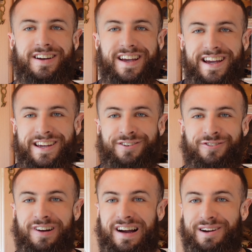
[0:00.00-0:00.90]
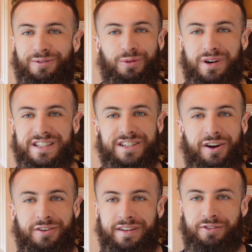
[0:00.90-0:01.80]
Okay, right, what is
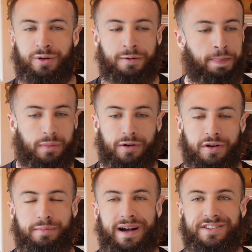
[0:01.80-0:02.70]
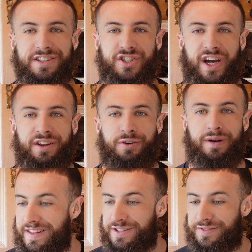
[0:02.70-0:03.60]
going on everyone? Welcome back to the
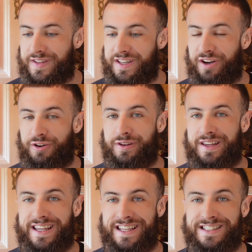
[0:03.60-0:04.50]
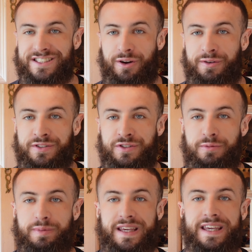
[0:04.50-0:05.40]
channel. This video is going
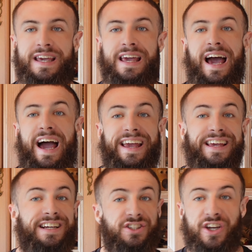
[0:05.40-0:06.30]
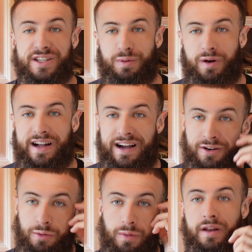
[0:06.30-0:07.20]
to be a chest
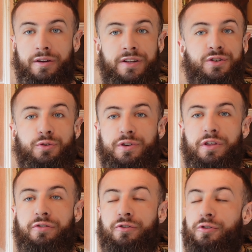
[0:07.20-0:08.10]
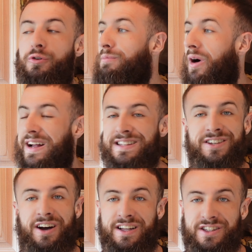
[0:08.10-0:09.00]
workout and I'm going to talk you through my
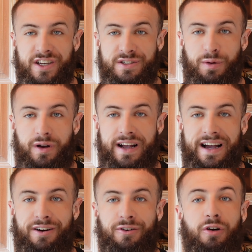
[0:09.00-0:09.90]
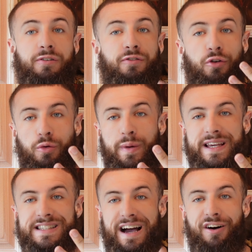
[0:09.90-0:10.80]
entire chest workout 4
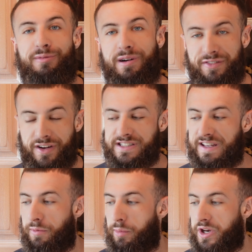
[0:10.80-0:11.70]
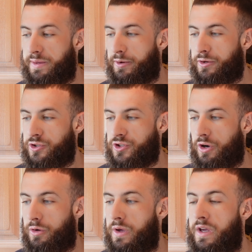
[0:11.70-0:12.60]
weeks out of my first ever bodybuilding
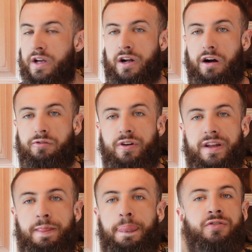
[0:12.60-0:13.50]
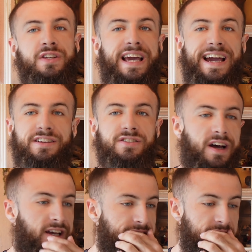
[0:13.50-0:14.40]
show, covering obviously
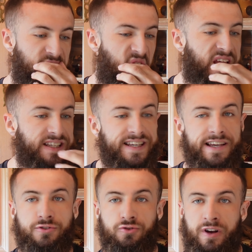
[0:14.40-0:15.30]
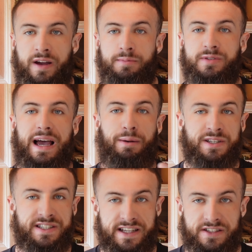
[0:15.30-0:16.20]
exercises, sets, reps, how I
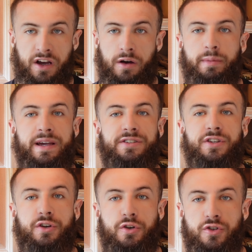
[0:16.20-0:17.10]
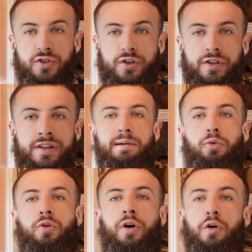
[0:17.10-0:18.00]
set up, execution, and
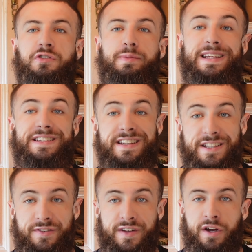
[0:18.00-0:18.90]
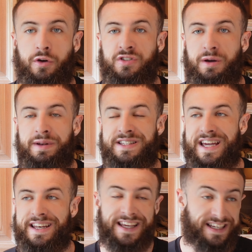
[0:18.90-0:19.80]
more notably to this video, some of the
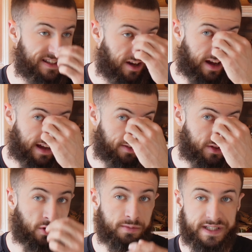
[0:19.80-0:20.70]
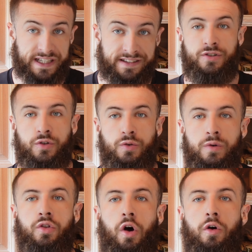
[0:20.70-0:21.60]
techniques that I have adopted
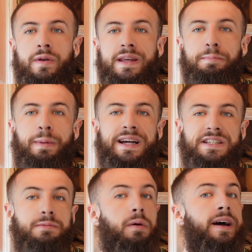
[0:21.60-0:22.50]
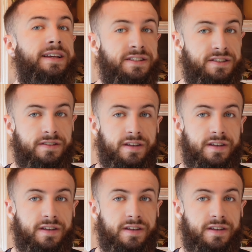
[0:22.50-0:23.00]
to not only maximize